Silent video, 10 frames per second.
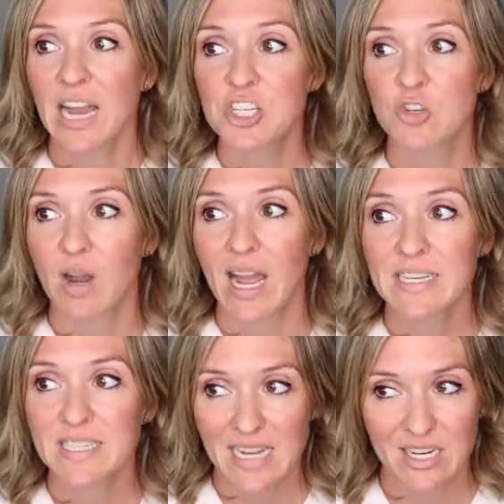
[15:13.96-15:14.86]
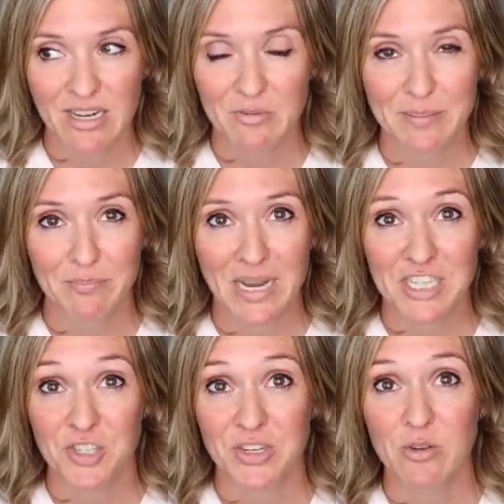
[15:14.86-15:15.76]
I tried to decorate
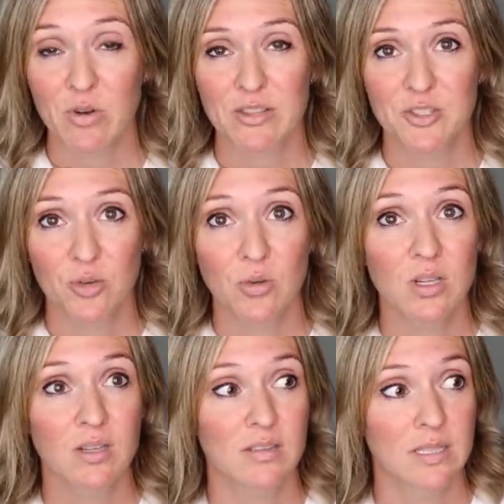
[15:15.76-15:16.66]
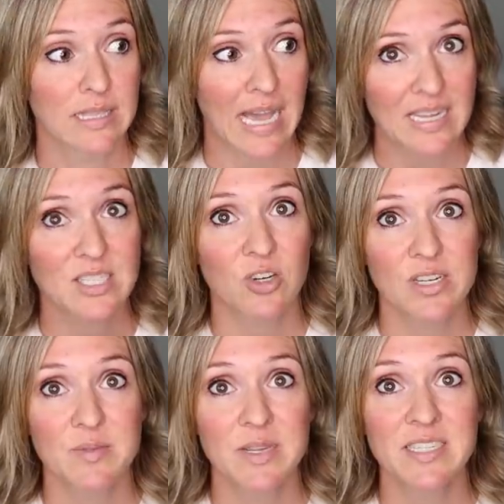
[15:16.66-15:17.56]
my tree with tulle last
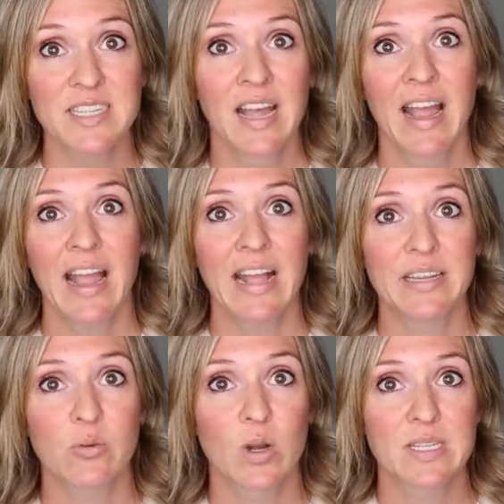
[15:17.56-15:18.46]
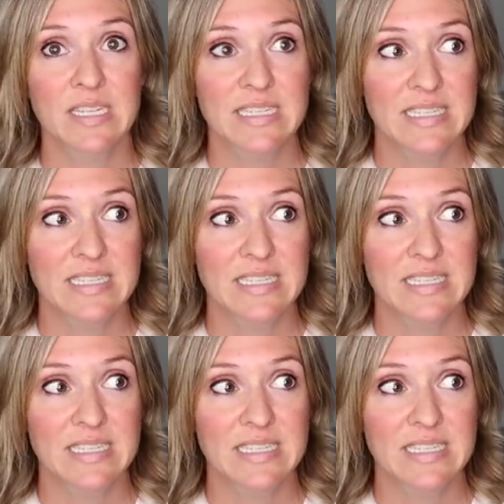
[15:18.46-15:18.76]
Christmas and it was a